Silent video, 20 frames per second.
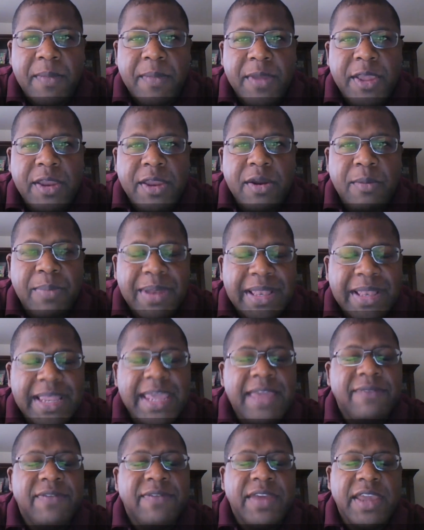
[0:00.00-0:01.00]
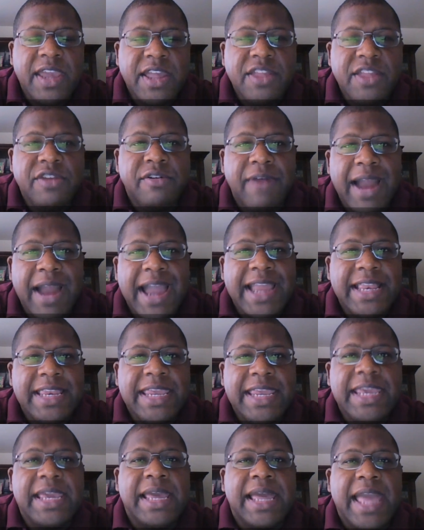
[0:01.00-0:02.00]
believing in your
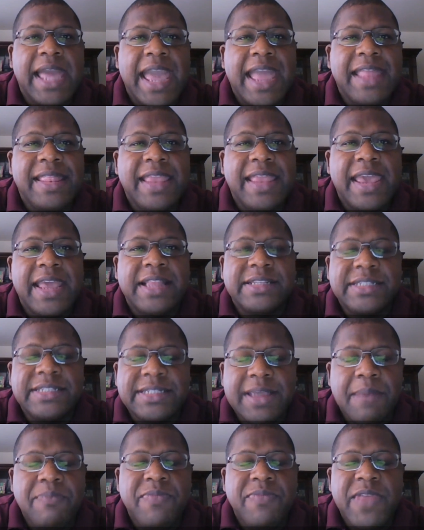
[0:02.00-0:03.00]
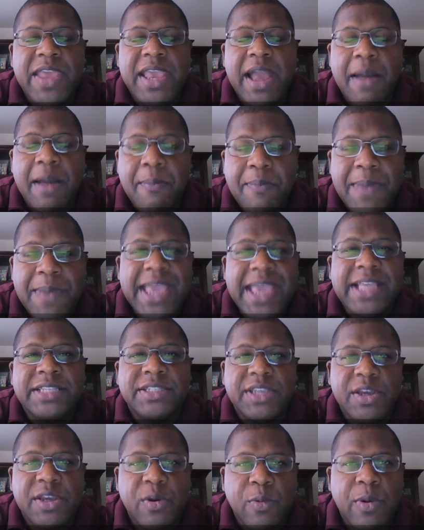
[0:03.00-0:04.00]
idea, and then something
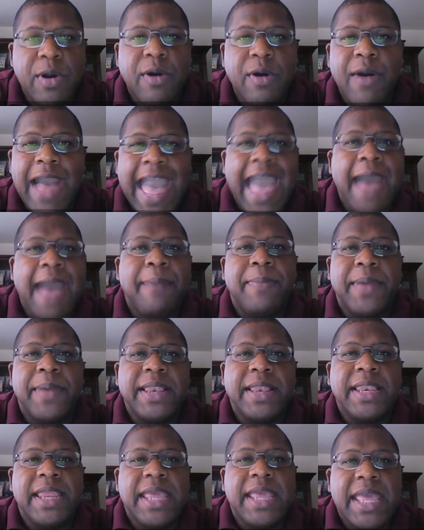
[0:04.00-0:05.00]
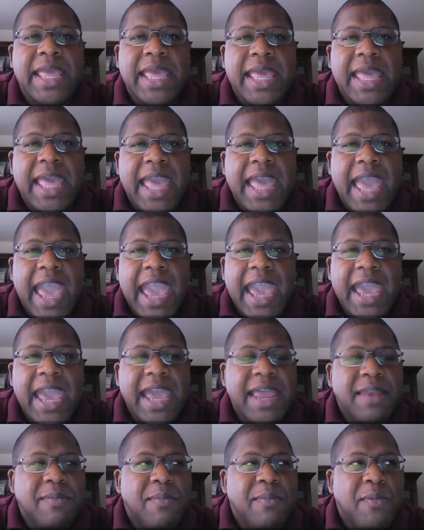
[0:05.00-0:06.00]
amazing will happen.
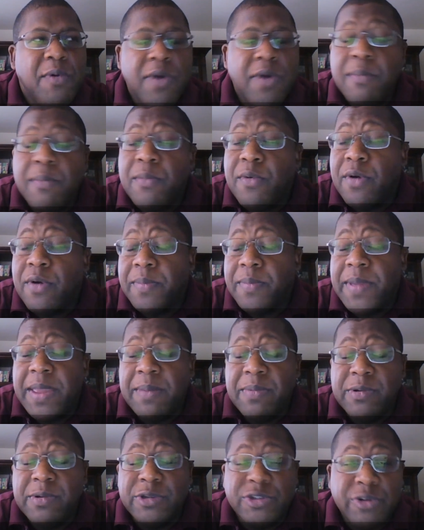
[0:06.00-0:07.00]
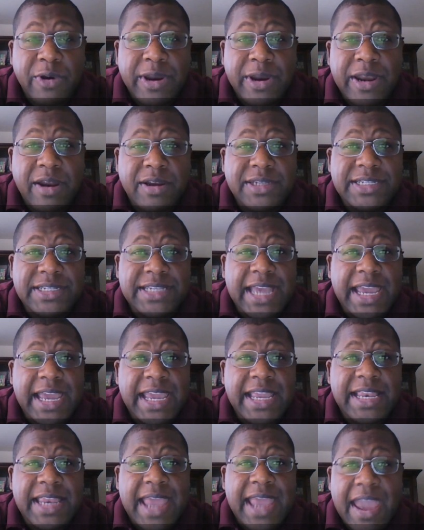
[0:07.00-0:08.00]
And more people join our
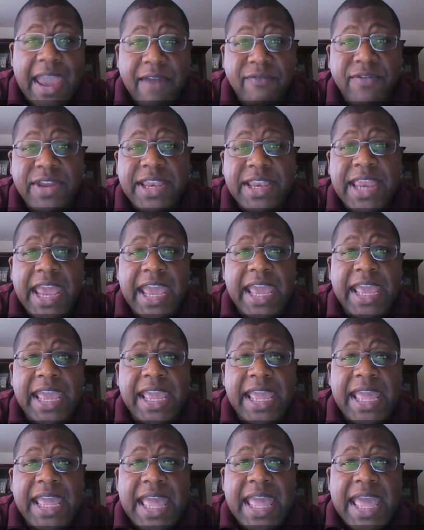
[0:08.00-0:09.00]
site every day,